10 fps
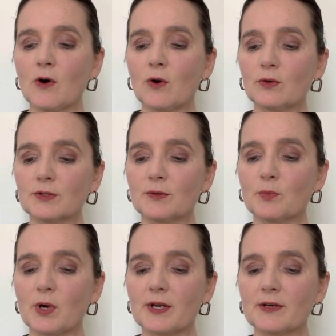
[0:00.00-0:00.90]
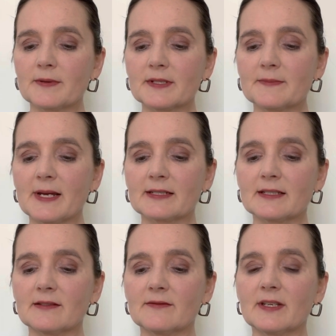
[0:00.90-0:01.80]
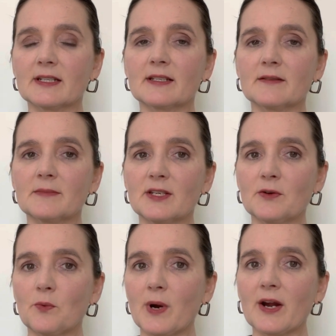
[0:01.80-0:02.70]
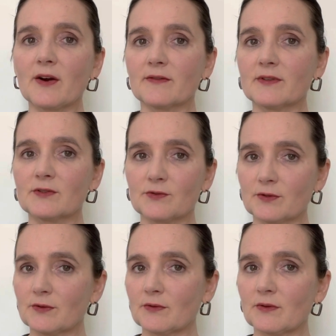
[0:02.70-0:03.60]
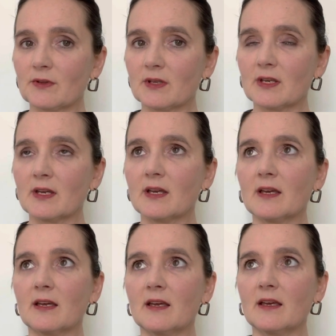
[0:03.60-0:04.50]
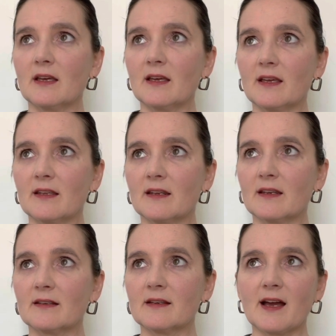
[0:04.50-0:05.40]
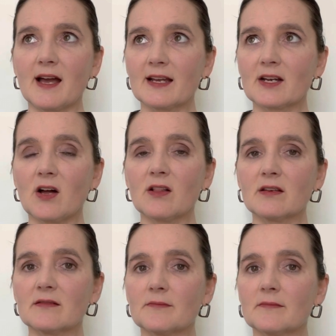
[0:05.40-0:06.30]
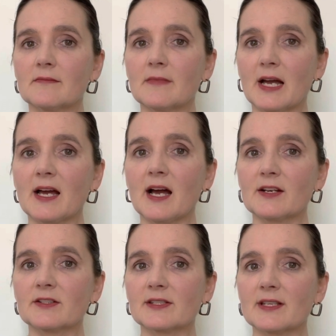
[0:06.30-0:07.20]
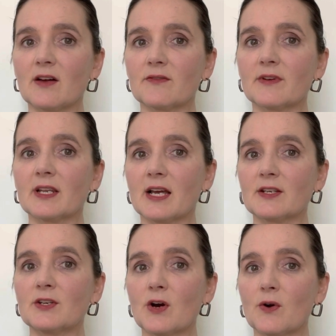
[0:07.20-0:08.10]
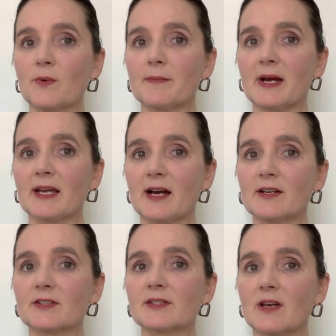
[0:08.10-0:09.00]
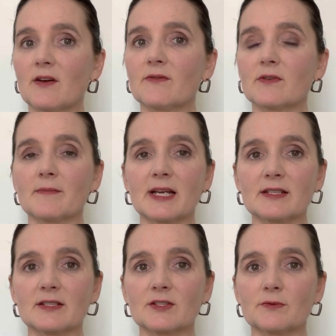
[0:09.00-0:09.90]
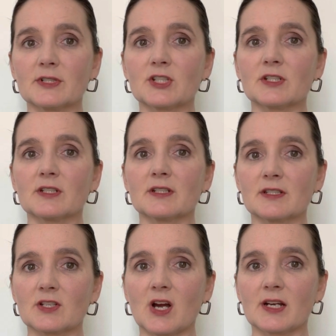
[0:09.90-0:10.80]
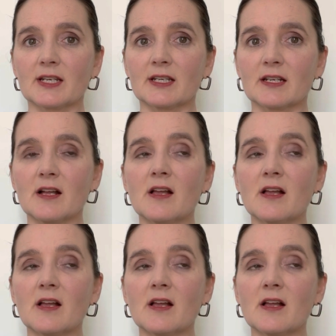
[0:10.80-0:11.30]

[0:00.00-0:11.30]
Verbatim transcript: holds a broader perspective, and can be aware of the truth. And yeah, I call it my higher self, and I know when my higher self or my intuition is talking,